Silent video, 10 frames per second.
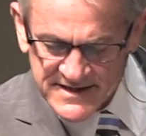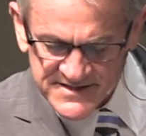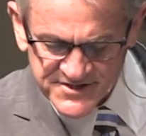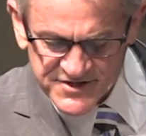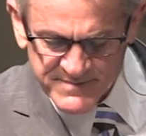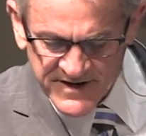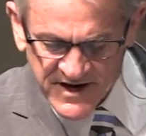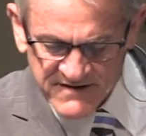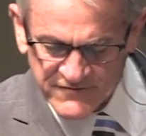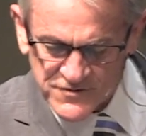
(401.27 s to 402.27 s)
excuse me,
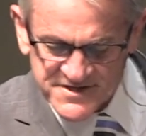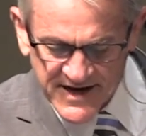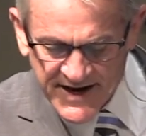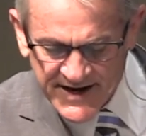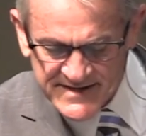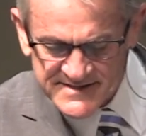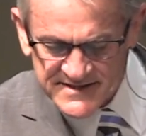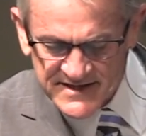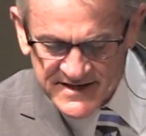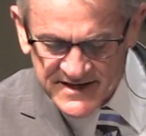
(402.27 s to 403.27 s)
verse 8
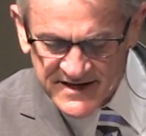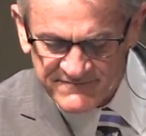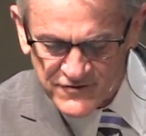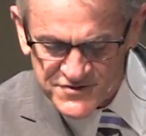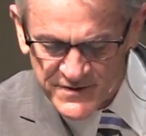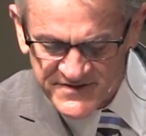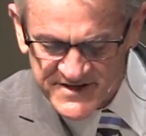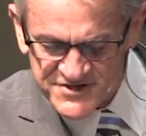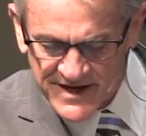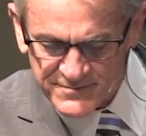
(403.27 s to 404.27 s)
in 1
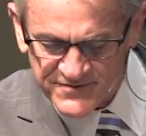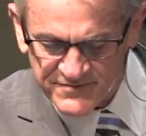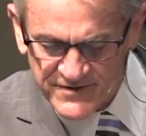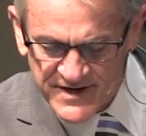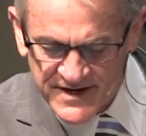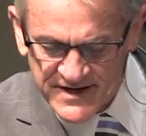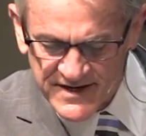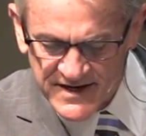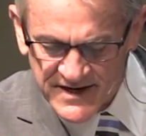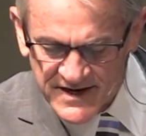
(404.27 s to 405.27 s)
Corinthians chapter 3.
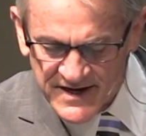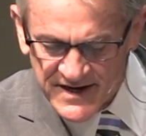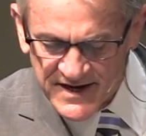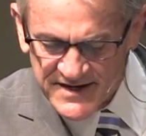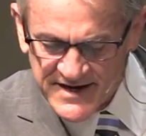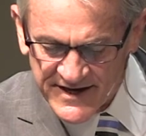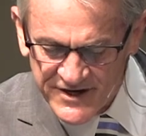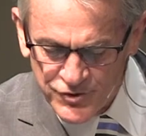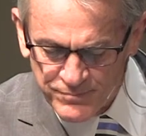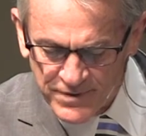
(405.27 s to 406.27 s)
Now
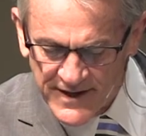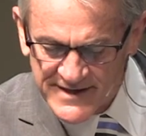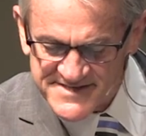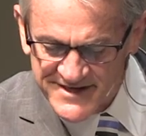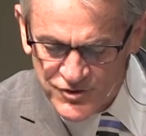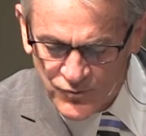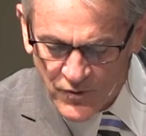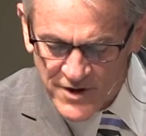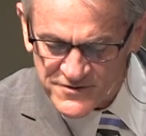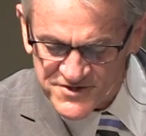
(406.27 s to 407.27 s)
he who plants and he who
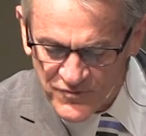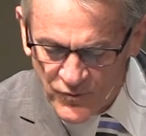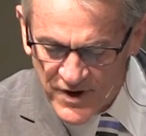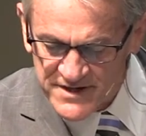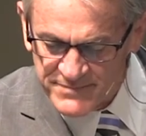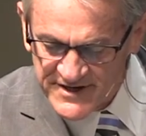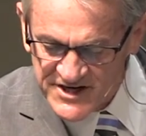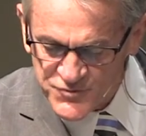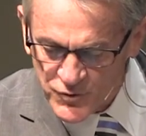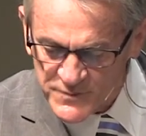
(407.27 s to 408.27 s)
waters are one, but
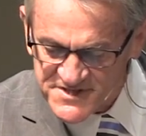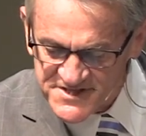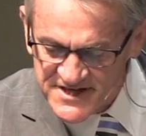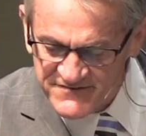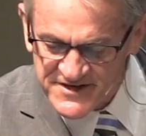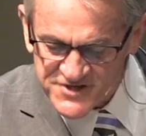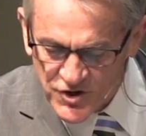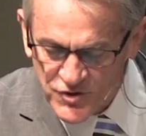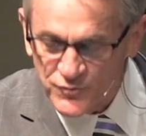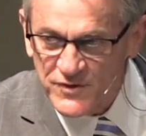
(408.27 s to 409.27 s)
each will receive his
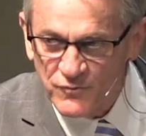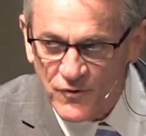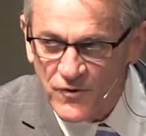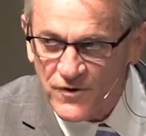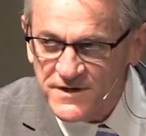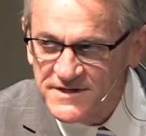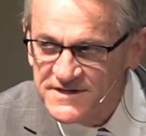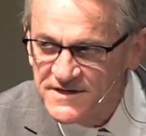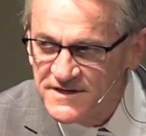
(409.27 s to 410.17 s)
own reward.